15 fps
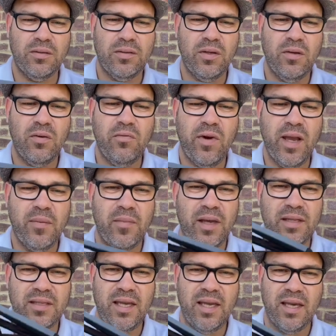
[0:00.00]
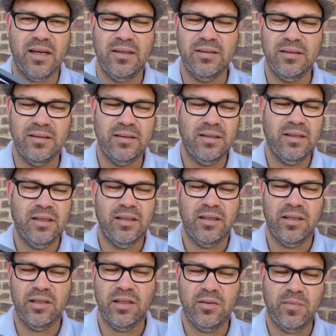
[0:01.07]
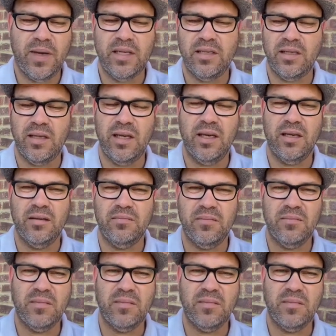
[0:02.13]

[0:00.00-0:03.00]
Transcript: two little round bits here. This is basically a,